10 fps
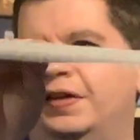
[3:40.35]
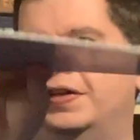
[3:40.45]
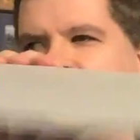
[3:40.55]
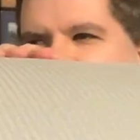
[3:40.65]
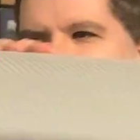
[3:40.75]

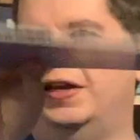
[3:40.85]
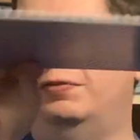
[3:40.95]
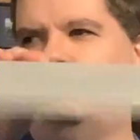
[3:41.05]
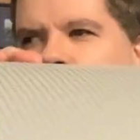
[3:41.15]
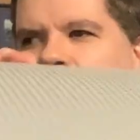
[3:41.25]
this kind
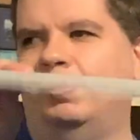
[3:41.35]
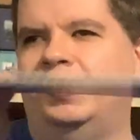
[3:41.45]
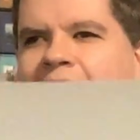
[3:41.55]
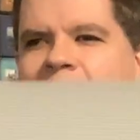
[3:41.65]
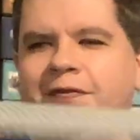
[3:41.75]
of
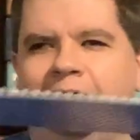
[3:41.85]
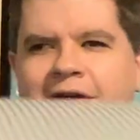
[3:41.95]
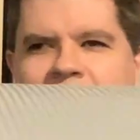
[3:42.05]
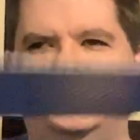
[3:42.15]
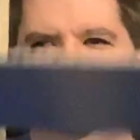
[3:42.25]
wobbling
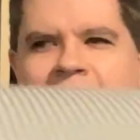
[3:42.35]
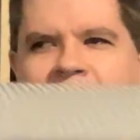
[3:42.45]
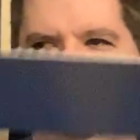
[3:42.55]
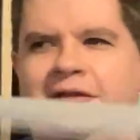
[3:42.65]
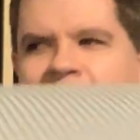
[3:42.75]
effect,
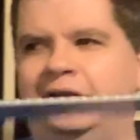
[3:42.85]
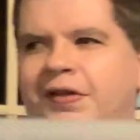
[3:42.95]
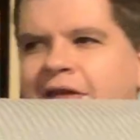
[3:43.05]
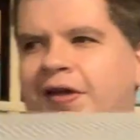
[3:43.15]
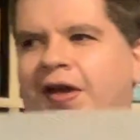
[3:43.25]

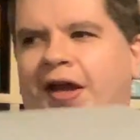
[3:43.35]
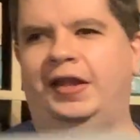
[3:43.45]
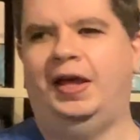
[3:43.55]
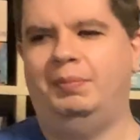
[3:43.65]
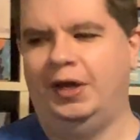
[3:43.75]
and
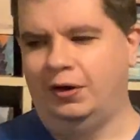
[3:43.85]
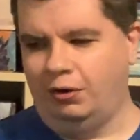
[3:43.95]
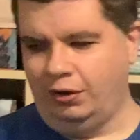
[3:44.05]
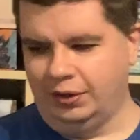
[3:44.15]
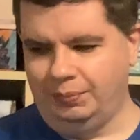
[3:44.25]
that made
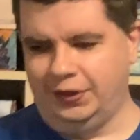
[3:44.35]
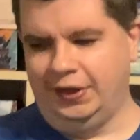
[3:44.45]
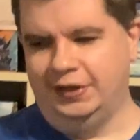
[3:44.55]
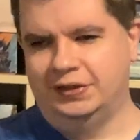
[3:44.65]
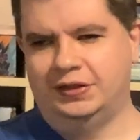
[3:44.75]
all the
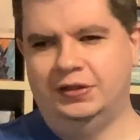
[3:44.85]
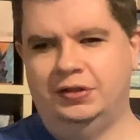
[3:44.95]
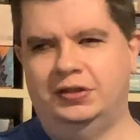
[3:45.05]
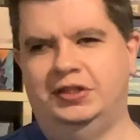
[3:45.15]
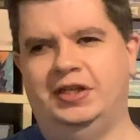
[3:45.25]
plates
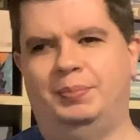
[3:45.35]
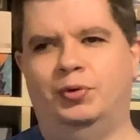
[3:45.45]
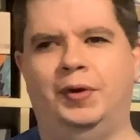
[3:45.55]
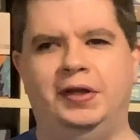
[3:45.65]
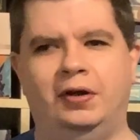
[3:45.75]

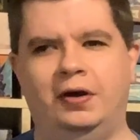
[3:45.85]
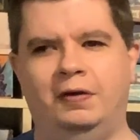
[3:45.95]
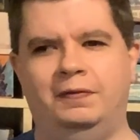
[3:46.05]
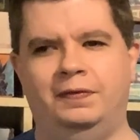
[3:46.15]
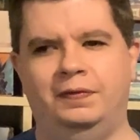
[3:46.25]
separate
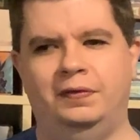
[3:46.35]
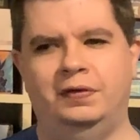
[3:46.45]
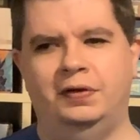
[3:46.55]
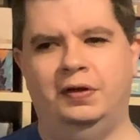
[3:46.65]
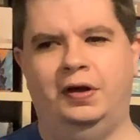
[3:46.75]
off
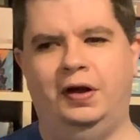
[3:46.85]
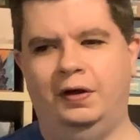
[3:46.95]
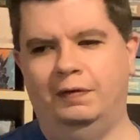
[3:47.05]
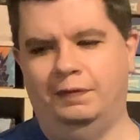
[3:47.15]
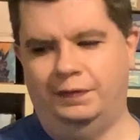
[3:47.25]

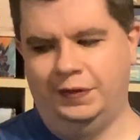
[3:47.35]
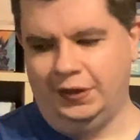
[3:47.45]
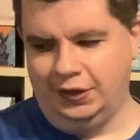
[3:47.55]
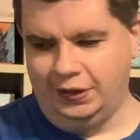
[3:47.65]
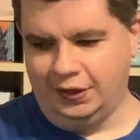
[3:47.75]
of
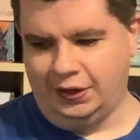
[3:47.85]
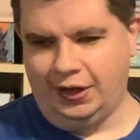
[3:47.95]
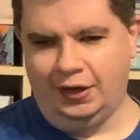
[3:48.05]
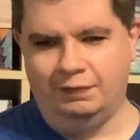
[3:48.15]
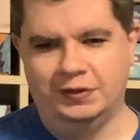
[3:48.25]
the
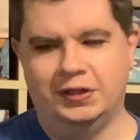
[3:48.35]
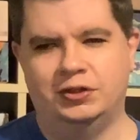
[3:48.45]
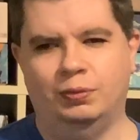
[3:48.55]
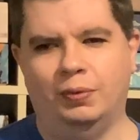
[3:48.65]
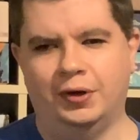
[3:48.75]
canvas that
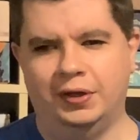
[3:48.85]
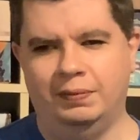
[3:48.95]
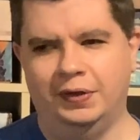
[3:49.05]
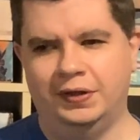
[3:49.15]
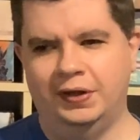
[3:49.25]
you're working
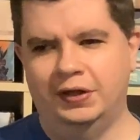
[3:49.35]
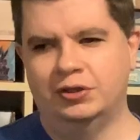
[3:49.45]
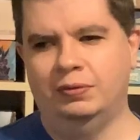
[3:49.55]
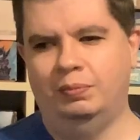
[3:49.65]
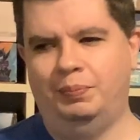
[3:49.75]
with.
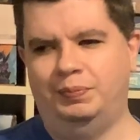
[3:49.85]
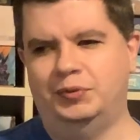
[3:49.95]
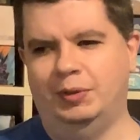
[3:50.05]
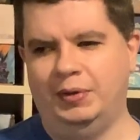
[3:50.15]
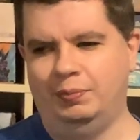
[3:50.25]
So
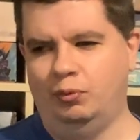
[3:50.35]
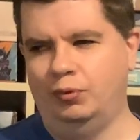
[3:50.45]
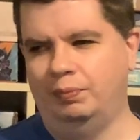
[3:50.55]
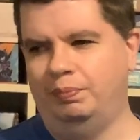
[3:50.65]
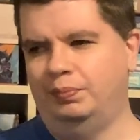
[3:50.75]
some people
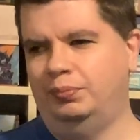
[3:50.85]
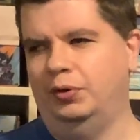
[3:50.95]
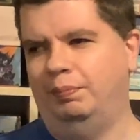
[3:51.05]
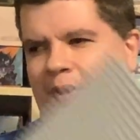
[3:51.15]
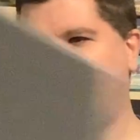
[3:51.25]
would
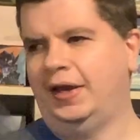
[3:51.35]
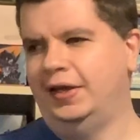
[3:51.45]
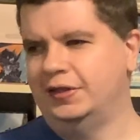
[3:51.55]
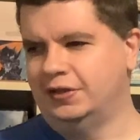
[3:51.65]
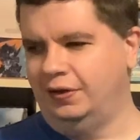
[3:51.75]
put
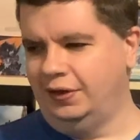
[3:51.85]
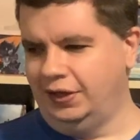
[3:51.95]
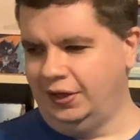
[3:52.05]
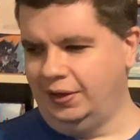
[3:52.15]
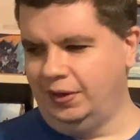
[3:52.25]
backings on
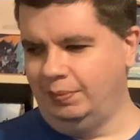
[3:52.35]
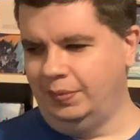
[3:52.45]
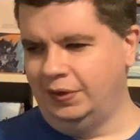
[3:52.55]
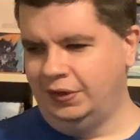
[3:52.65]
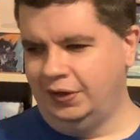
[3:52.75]
them.